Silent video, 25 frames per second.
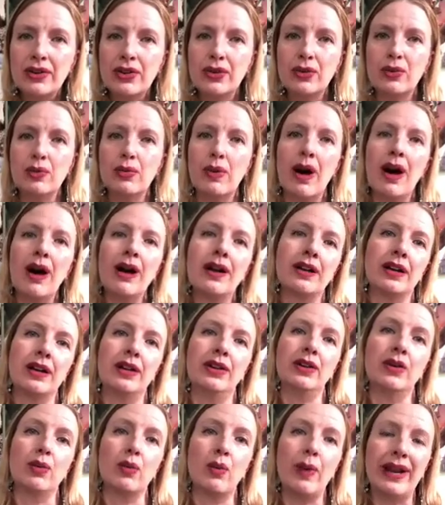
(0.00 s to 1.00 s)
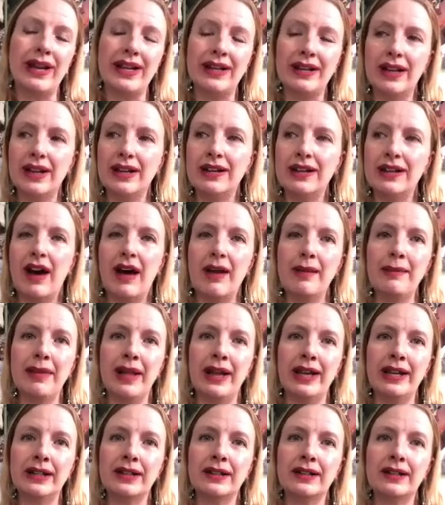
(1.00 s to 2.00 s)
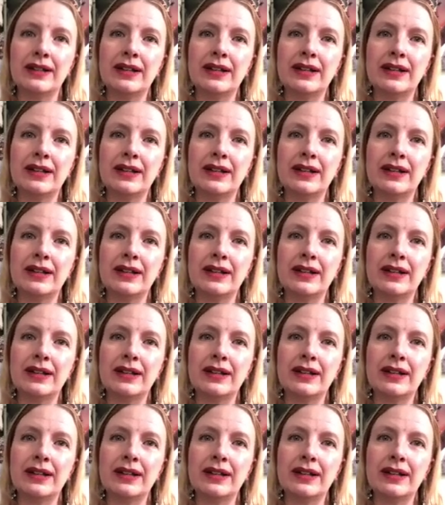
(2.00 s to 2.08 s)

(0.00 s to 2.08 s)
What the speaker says: to rock your wedding day timeline.